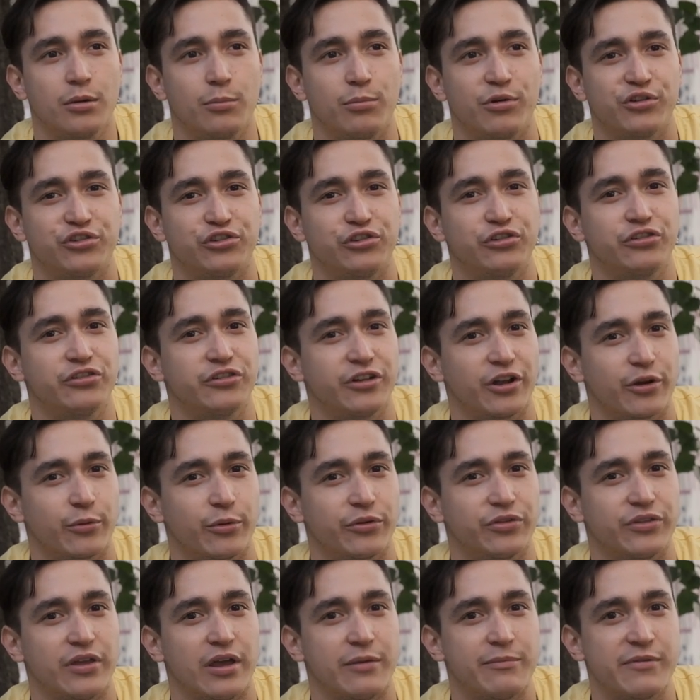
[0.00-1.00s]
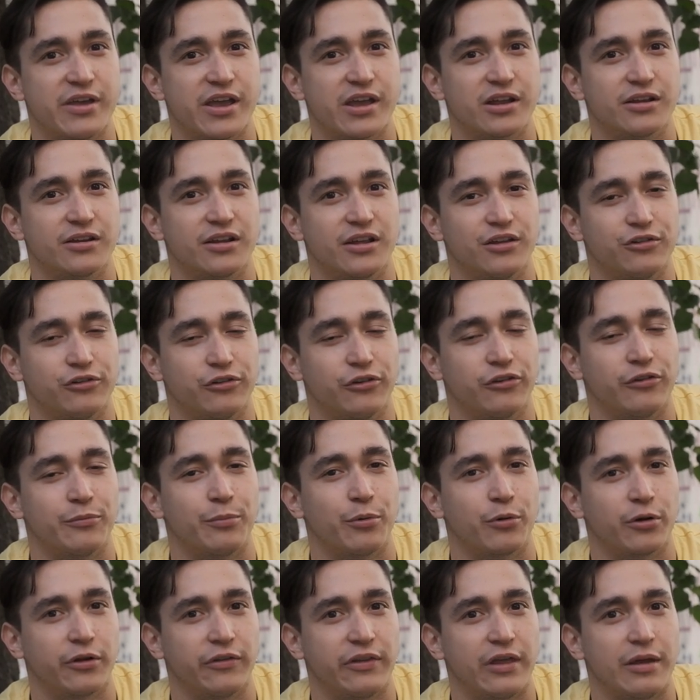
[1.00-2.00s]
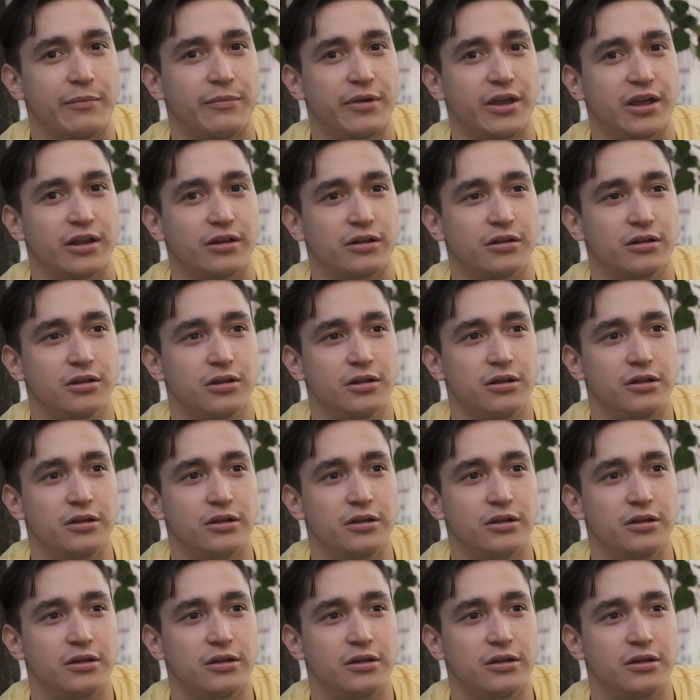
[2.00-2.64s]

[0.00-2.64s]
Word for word: But she stuck with that man and she supported that man.